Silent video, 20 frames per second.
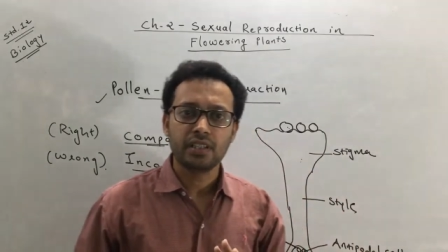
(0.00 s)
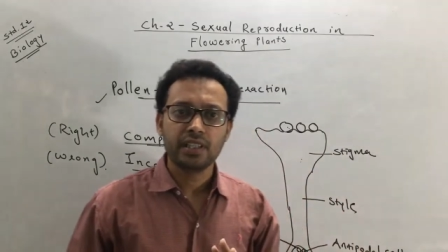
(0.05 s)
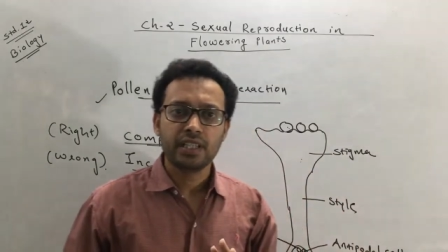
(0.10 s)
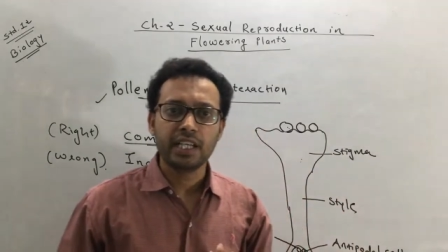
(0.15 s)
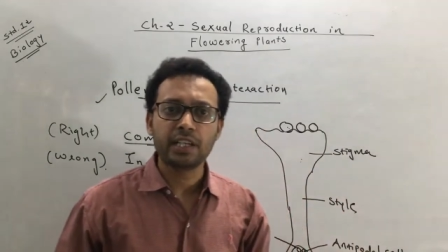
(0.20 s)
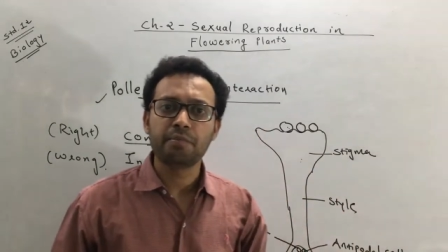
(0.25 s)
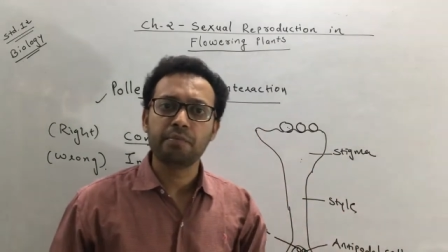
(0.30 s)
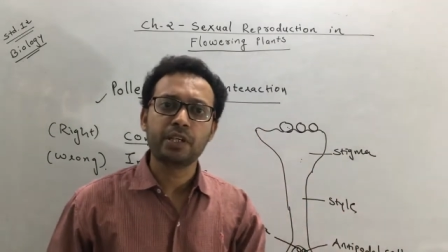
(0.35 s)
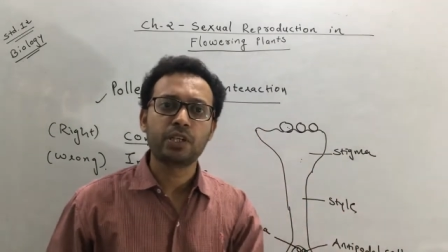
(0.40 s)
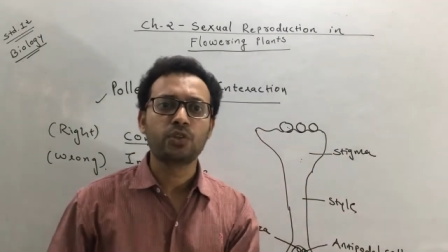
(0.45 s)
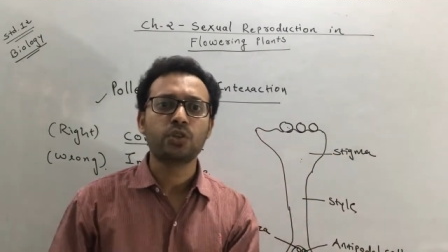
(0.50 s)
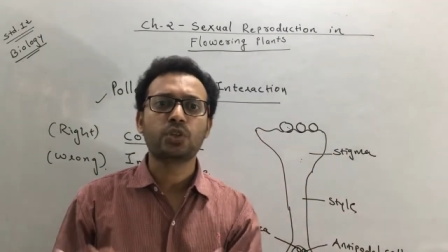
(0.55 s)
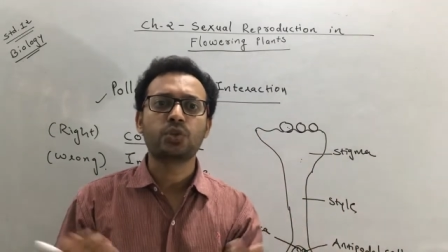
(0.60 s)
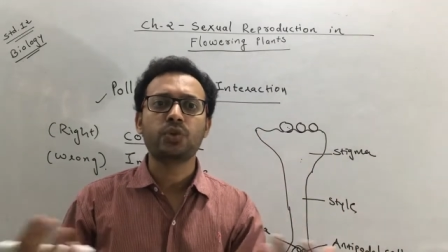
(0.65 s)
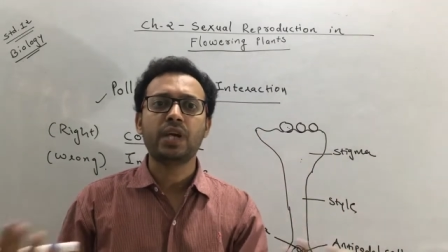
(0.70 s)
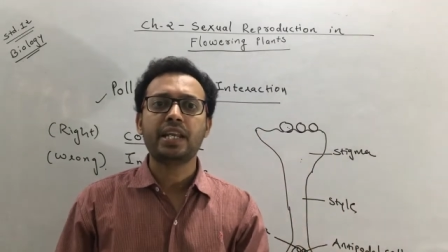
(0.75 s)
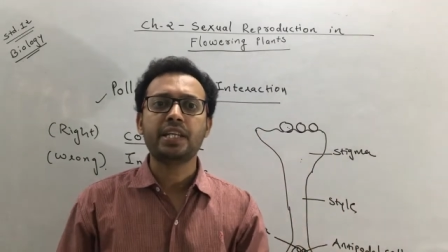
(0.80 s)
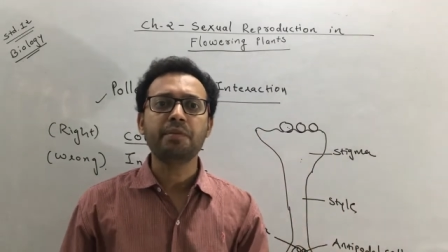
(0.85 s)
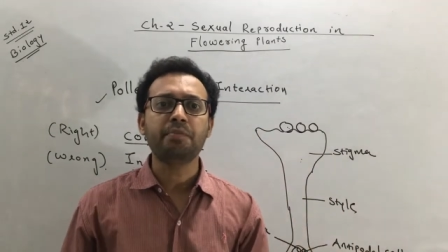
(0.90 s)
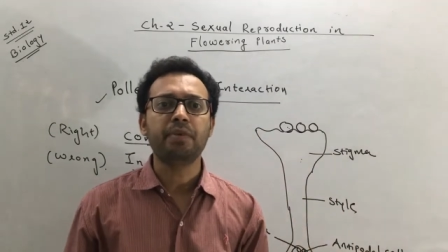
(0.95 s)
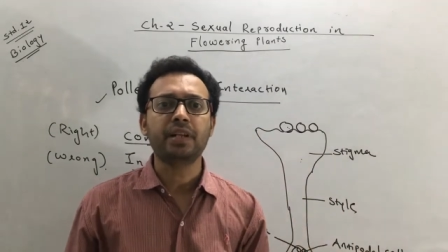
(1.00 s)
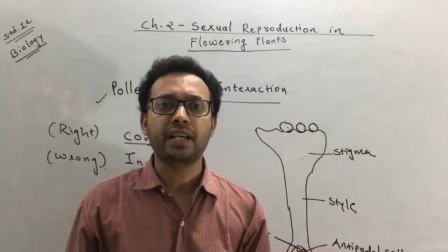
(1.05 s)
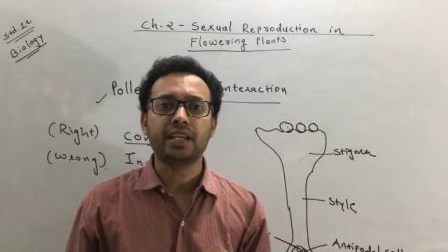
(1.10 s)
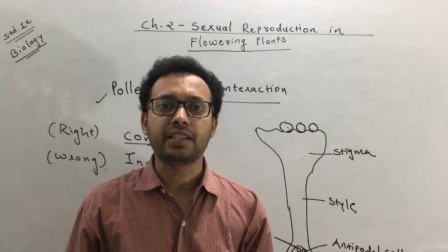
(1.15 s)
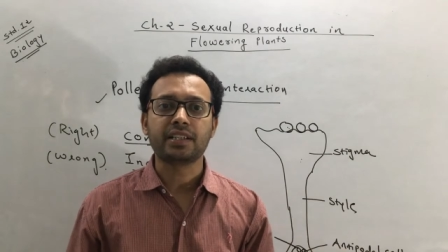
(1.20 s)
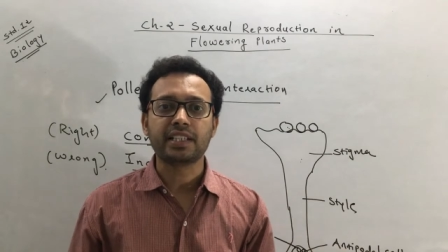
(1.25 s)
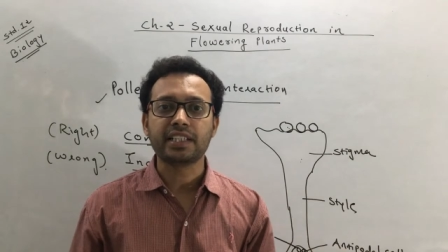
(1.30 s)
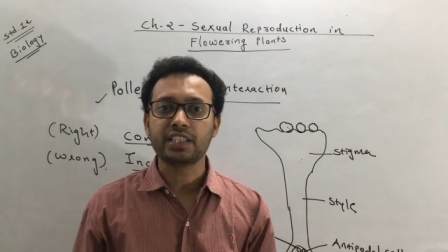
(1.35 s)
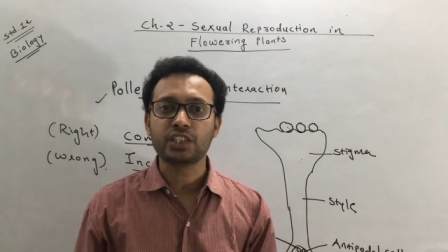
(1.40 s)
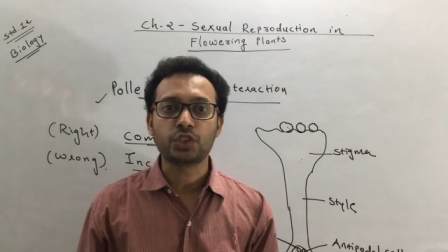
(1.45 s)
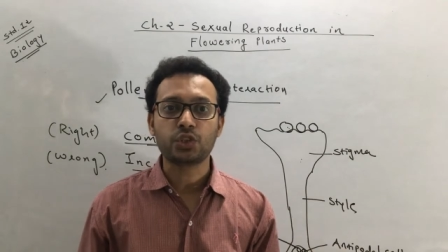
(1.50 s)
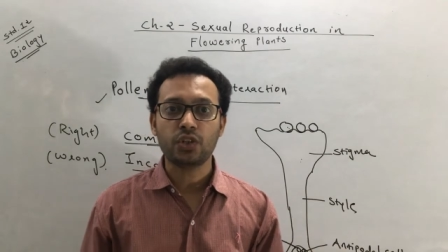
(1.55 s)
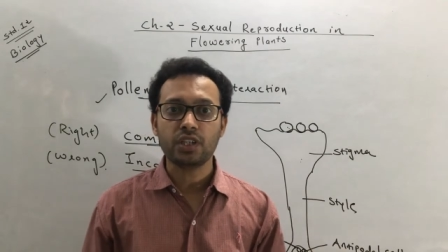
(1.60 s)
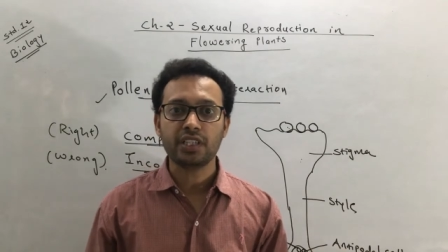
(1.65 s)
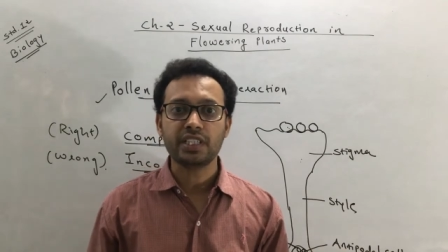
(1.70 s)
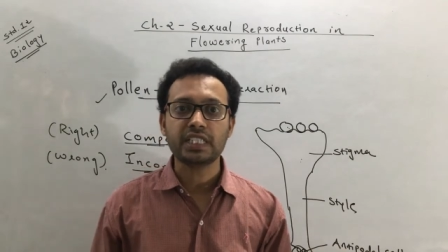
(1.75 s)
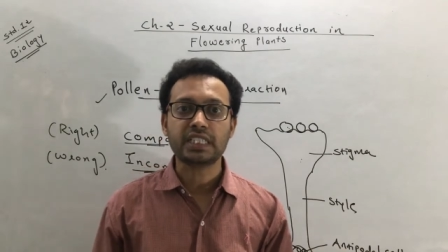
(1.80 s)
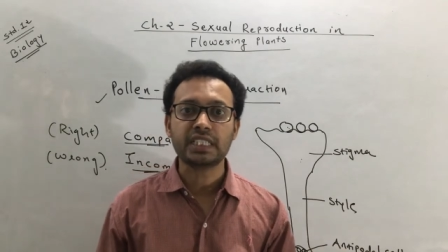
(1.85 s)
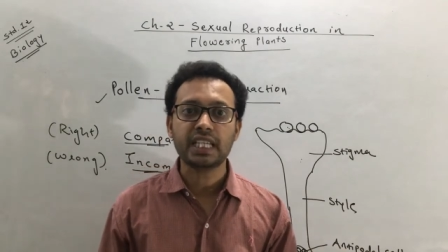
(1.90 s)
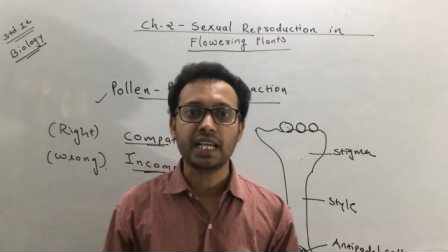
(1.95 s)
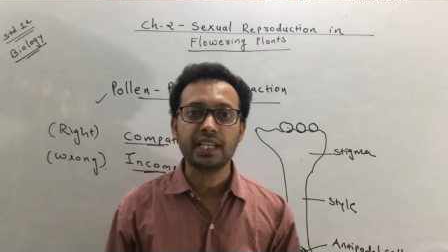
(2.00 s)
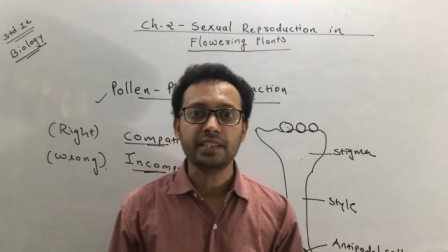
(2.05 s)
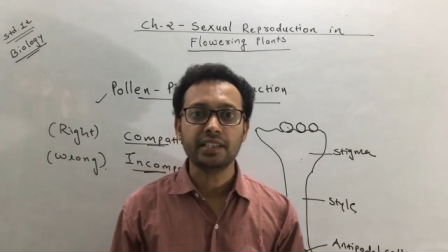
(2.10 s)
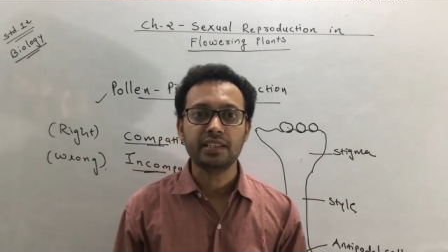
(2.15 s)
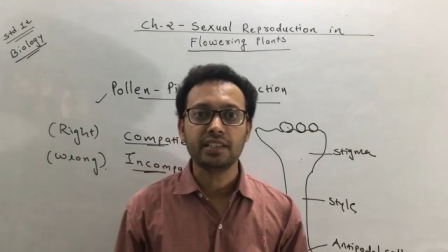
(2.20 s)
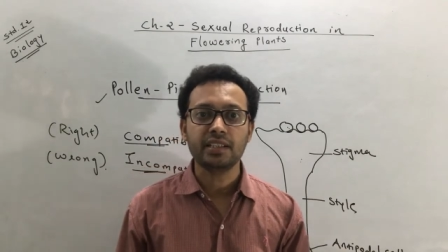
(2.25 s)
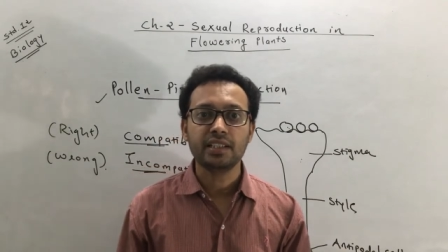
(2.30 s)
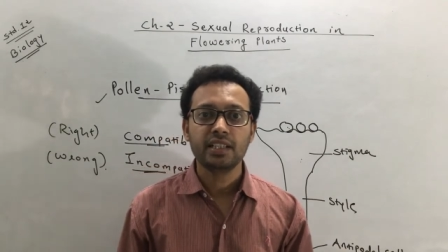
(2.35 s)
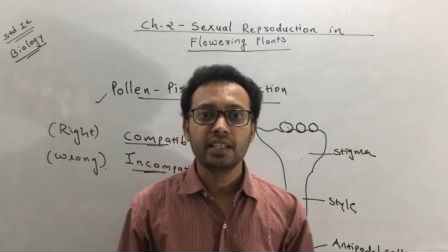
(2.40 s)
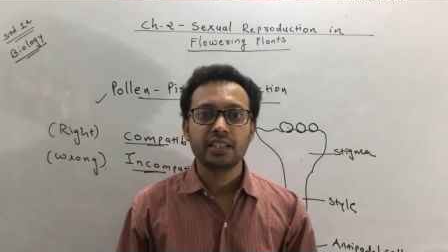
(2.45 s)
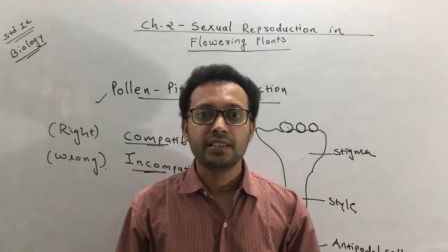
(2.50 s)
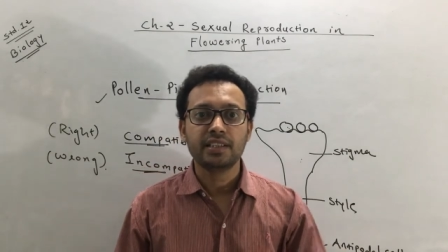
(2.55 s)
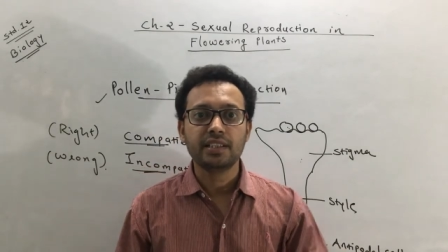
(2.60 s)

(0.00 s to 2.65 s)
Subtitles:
It may go to any plant. It is not decided